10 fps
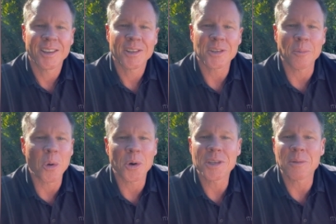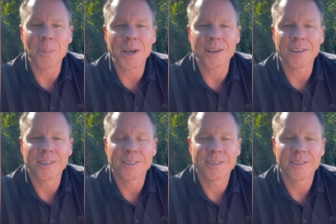So more isn't better.
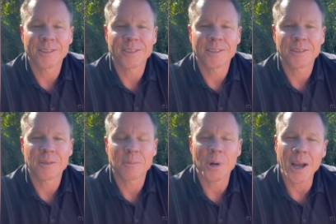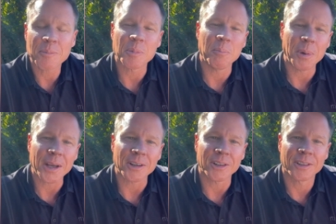Perhaps
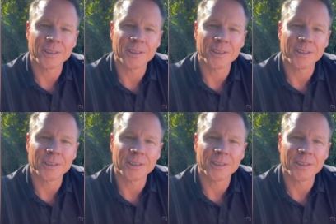better